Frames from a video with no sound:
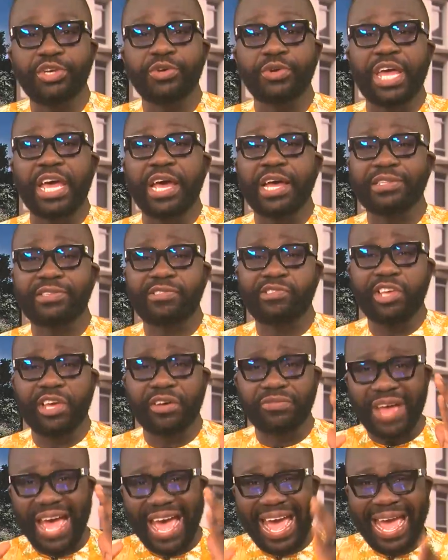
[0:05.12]
you courtesy
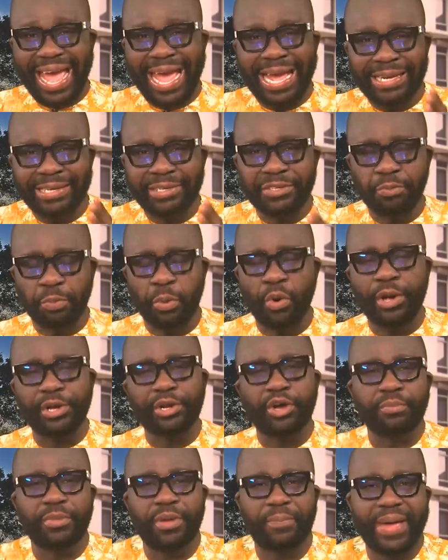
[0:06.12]
of Endpoint
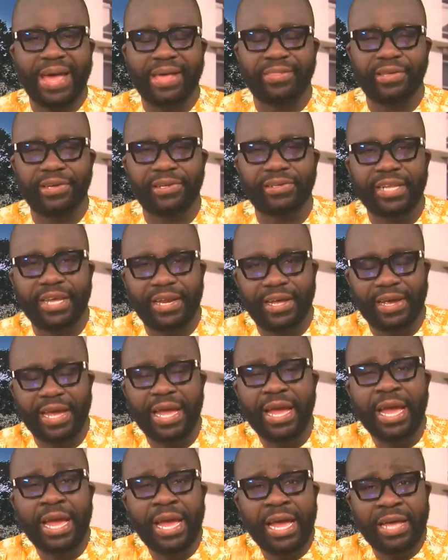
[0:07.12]
Homeopathic Clinic.
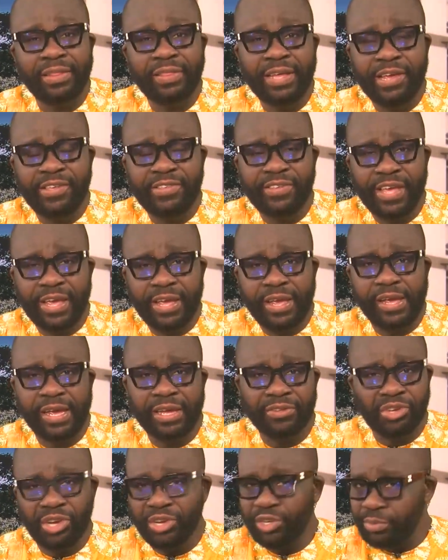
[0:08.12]
And they say
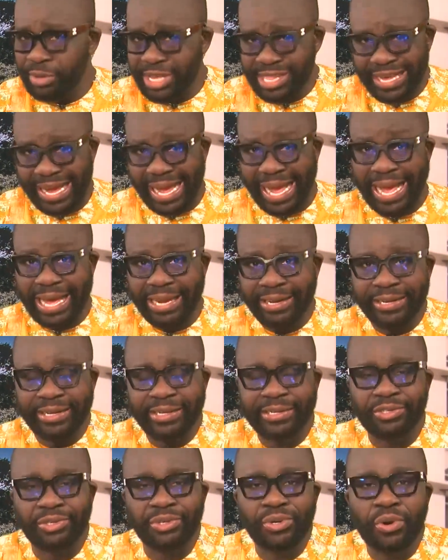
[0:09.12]
it's going to be the
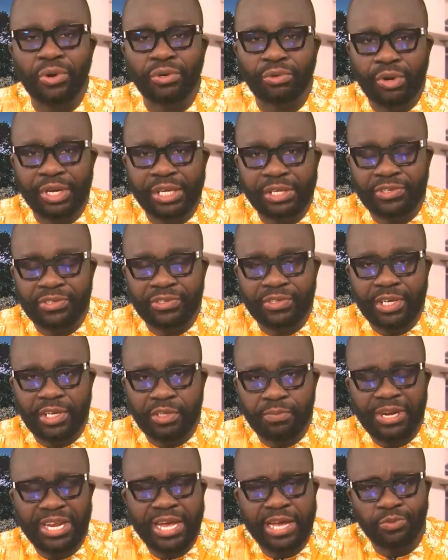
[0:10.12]
end to your chronic disease.
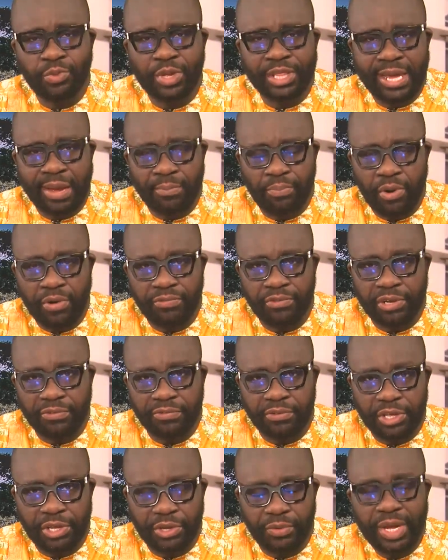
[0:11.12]
But here's what they are offering
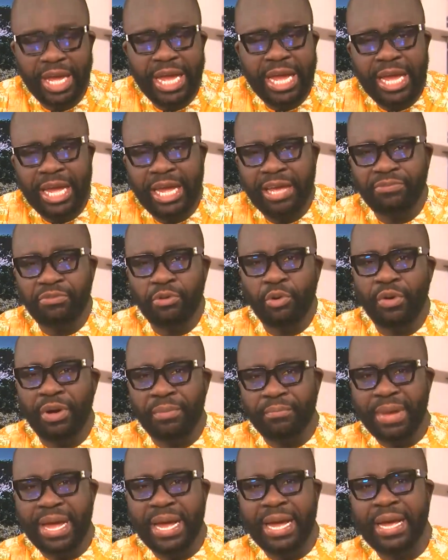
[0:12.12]
for you. If you're a
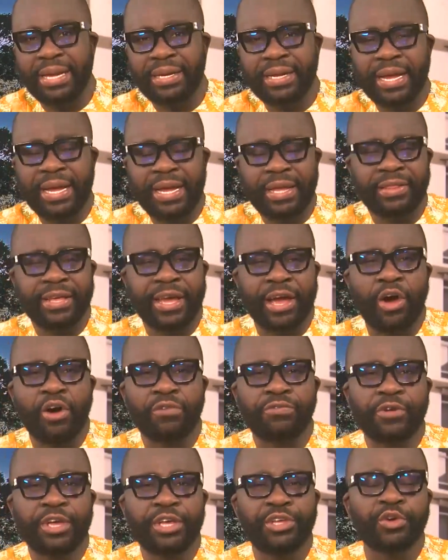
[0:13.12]
man, they're
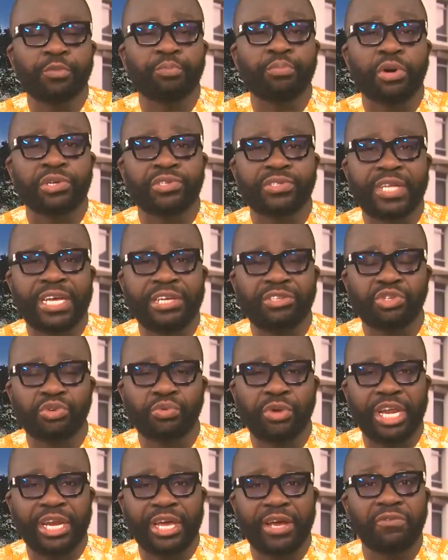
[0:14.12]
offering you prostate
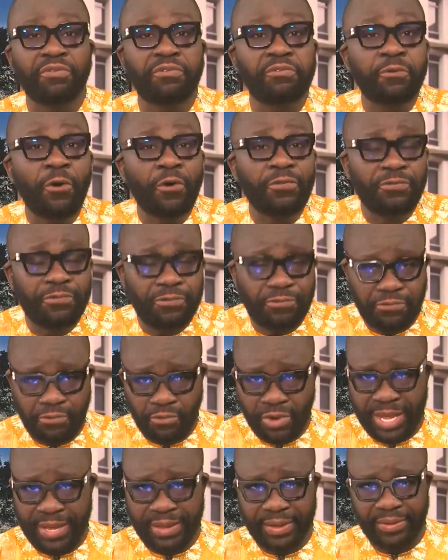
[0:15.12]
screening for
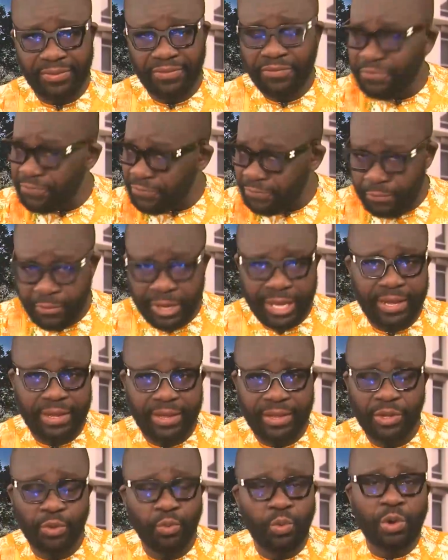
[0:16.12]
free. Free.
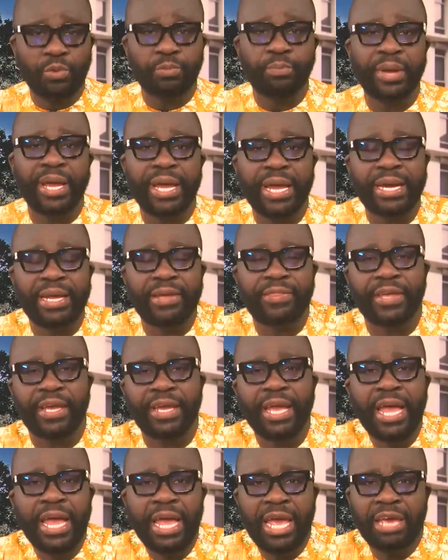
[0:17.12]
You won't pay anything.
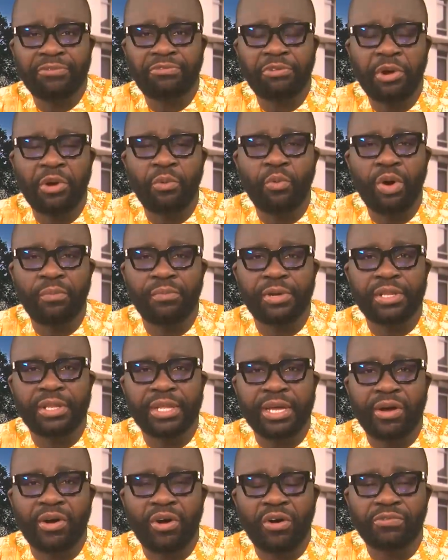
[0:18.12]
If you're a woman,
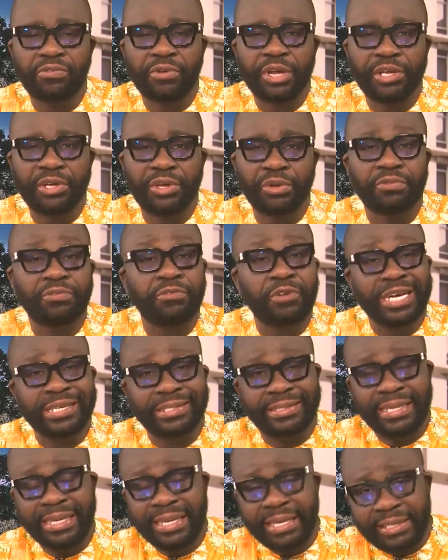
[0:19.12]
they're offering you
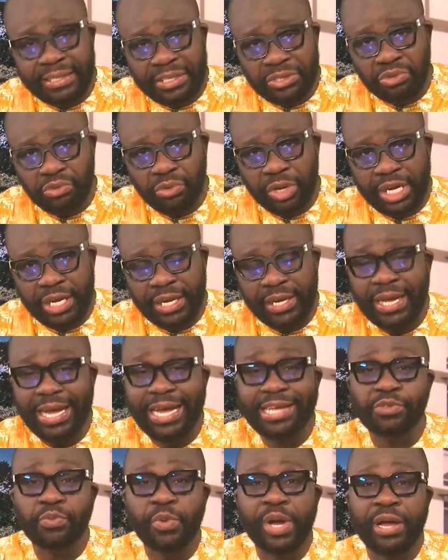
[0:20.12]
fertility screening
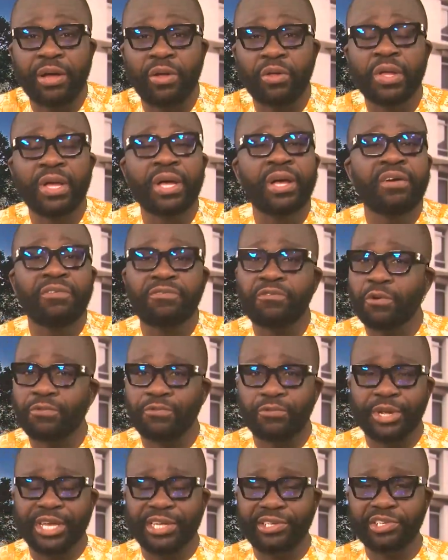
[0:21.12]
as well for
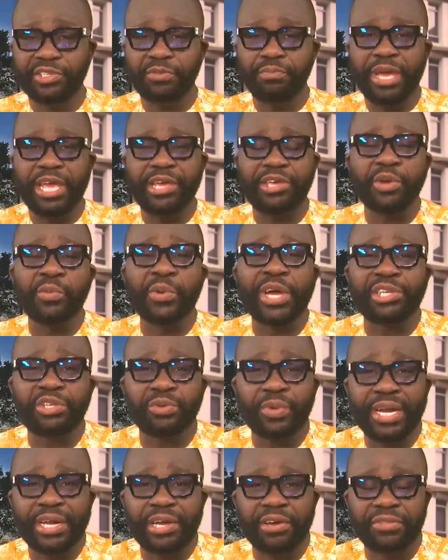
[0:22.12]
free. Just make your way
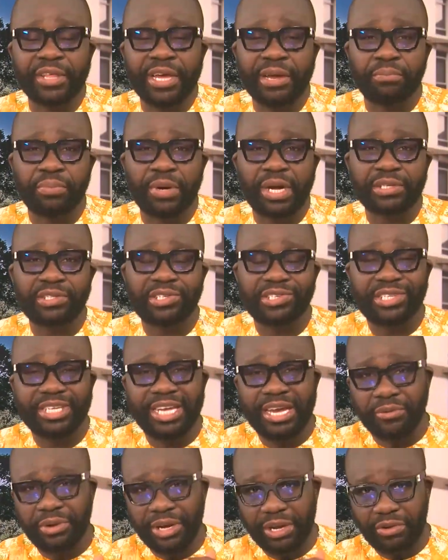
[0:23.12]
to any of their branches
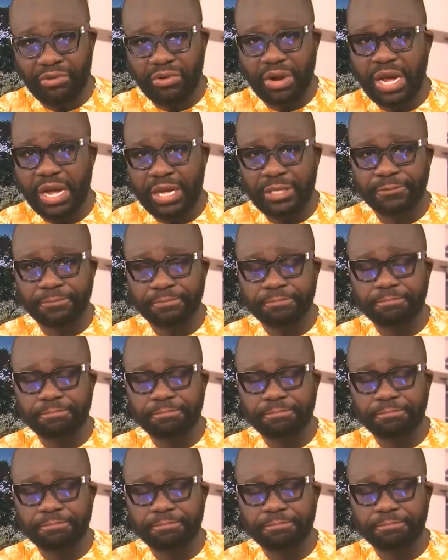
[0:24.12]
here in Accra